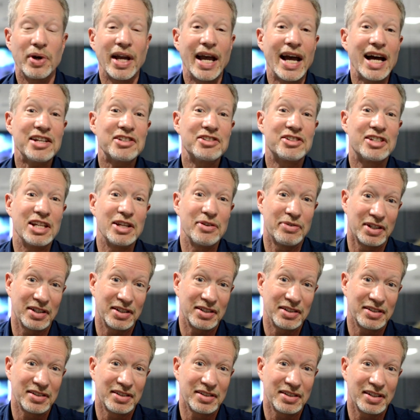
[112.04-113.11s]
We asked
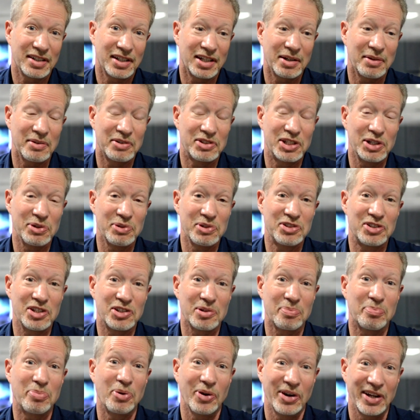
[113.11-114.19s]
IVA if she was
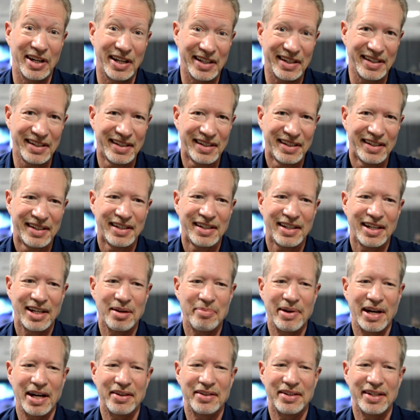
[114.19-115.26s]
disappointed
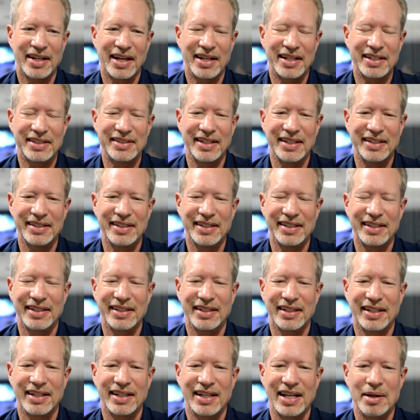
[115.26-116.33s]
about not
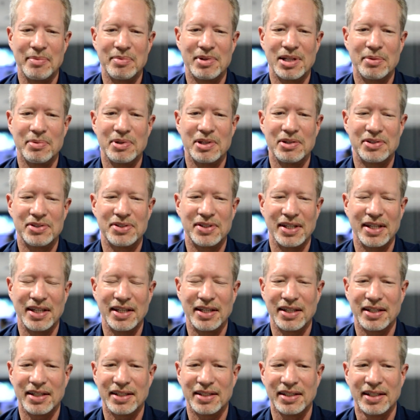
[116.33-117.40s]
attending
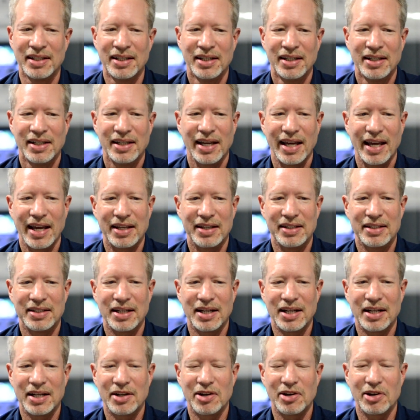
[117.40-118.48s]
MWC and
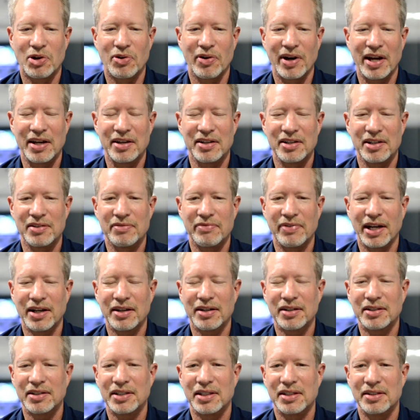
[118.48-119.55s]
her grand
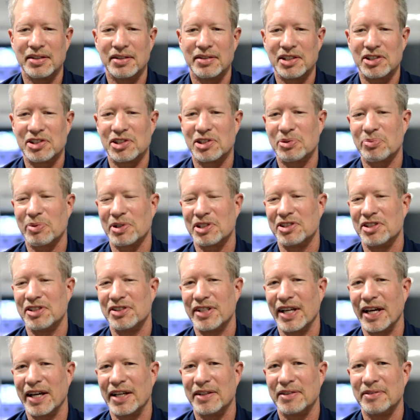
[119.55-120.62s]
unveil, and this is what she
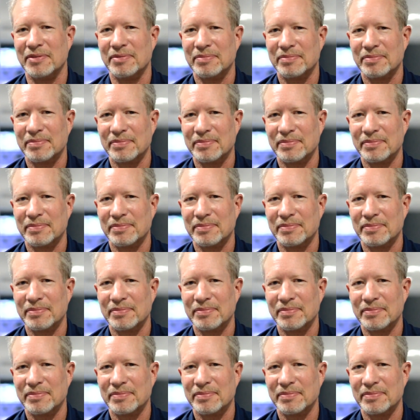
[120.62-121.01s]
said.